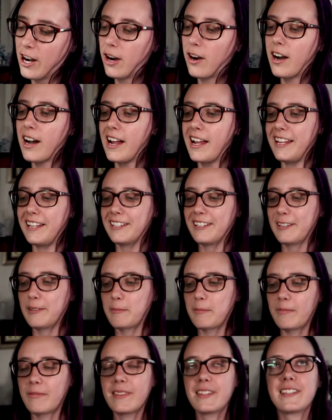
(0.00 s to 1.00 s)
All right,
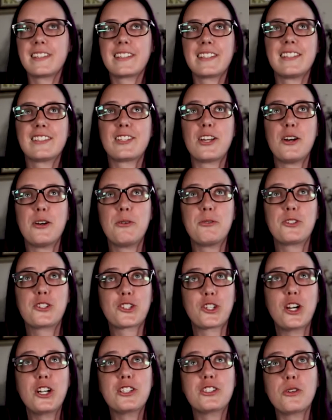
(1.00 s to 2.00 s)
so
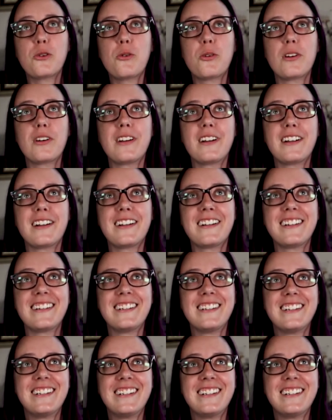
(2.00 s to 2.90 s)
shirt or